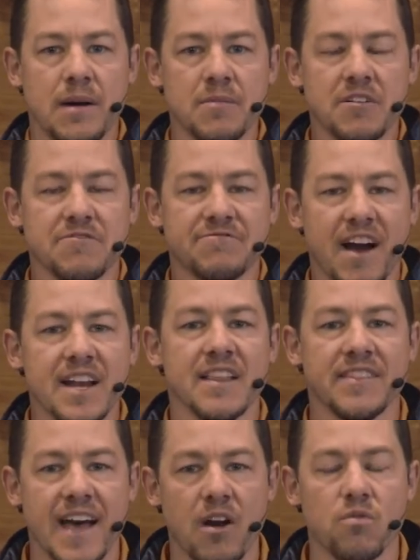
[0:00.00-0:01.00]
I'm going to fight
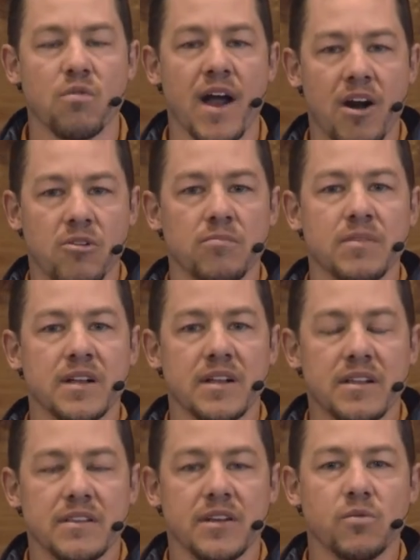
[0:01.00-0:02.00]
in that realm
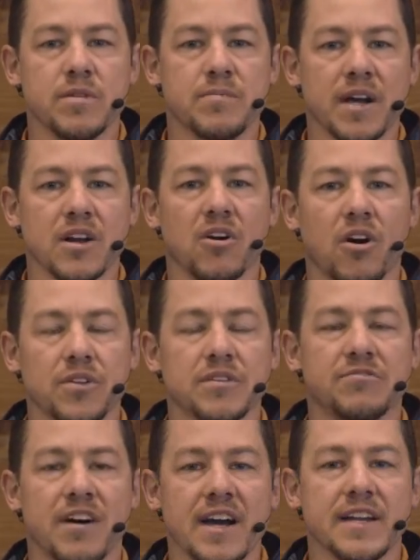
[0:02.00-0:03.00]
that we've been called to
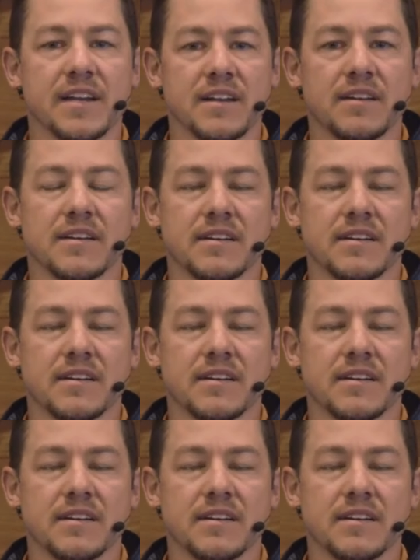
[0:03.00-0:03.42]
fight in.